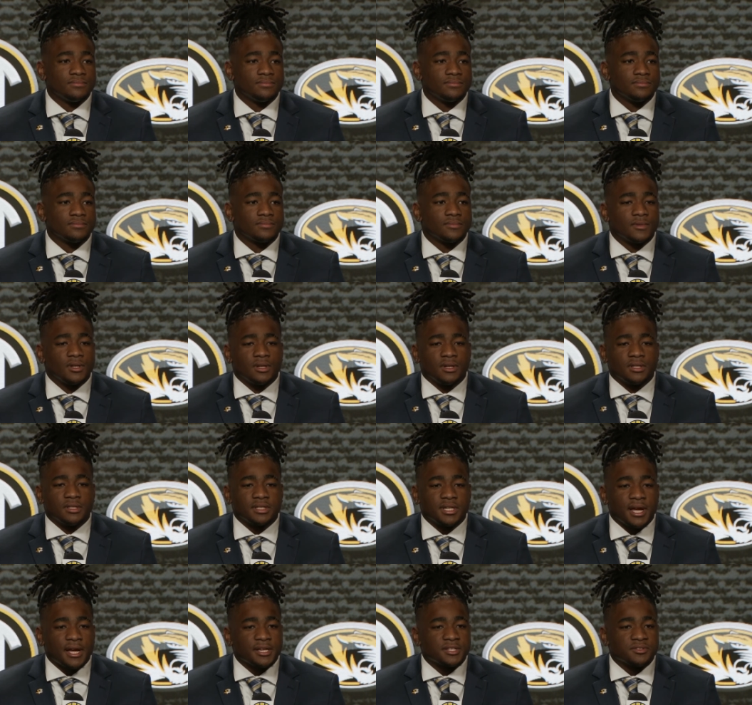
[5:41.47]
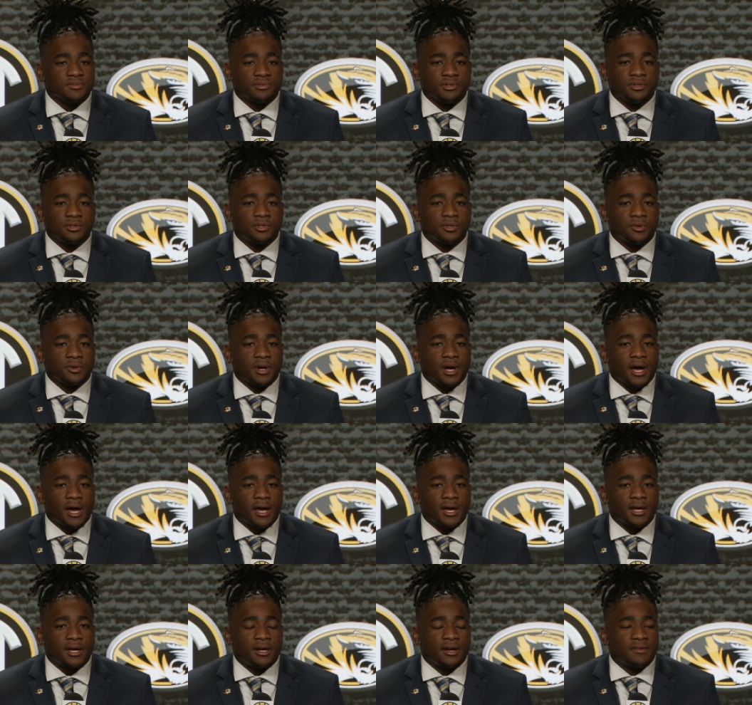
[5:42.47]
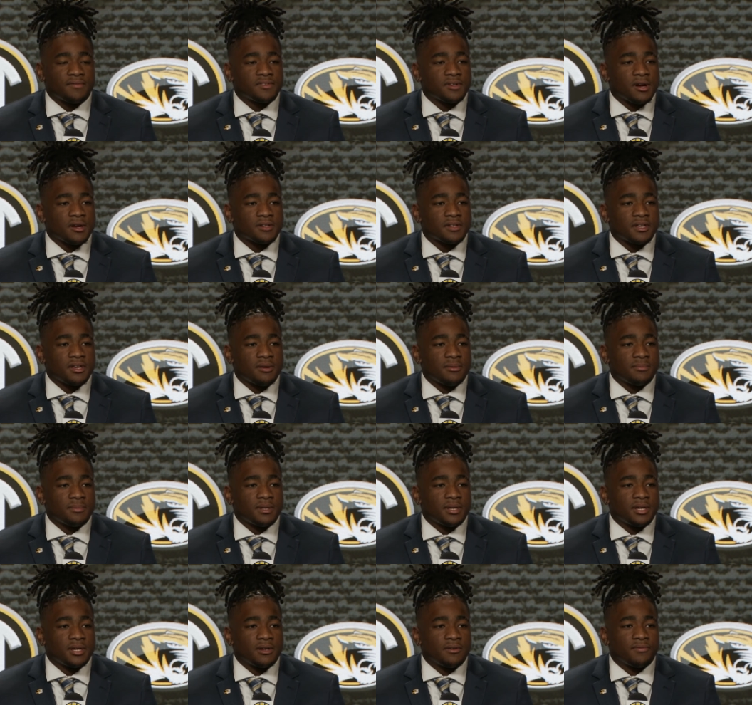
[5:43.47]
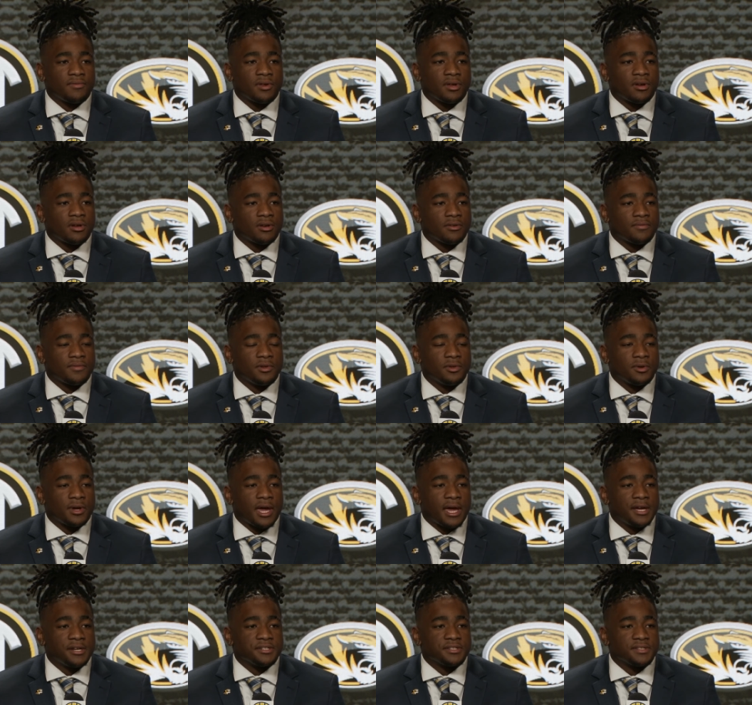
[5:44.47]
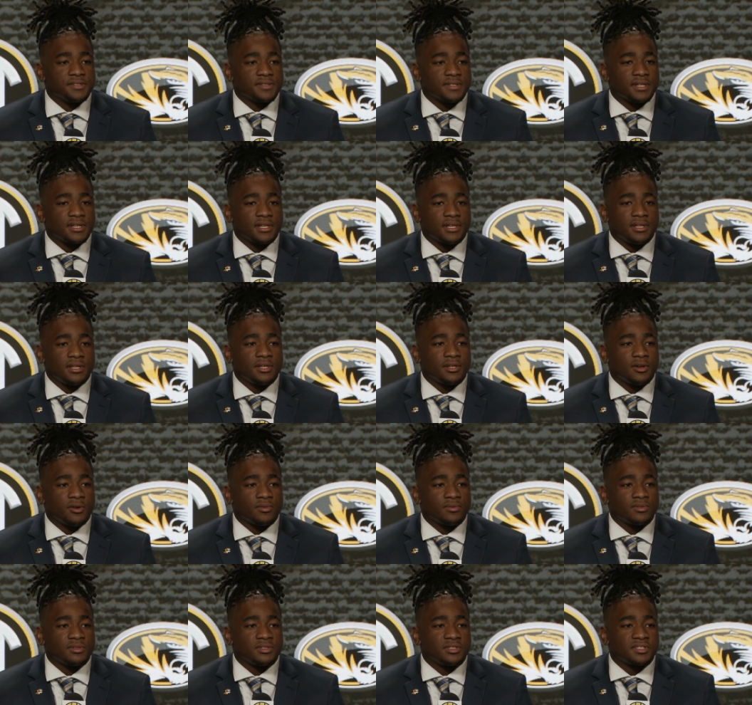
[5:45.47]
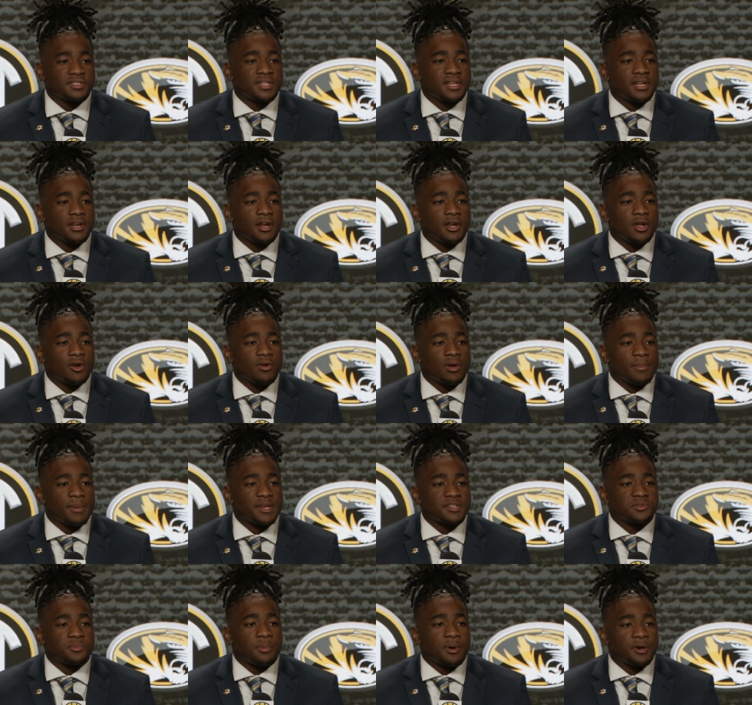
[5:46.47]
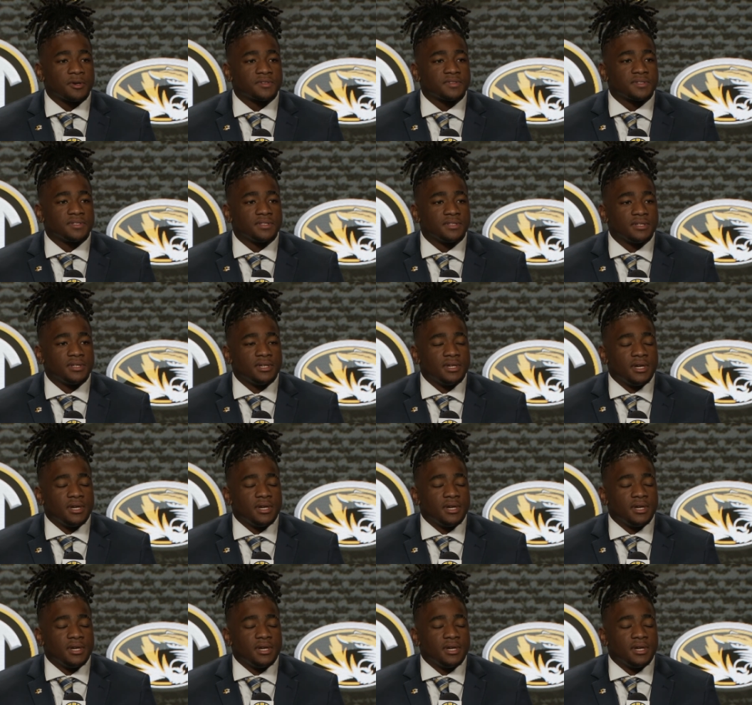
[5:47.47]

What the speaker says: Mm-hmm. Jack is a real cool guy. I've talked to him on a few occasions, and you know, just getting to know him as a person.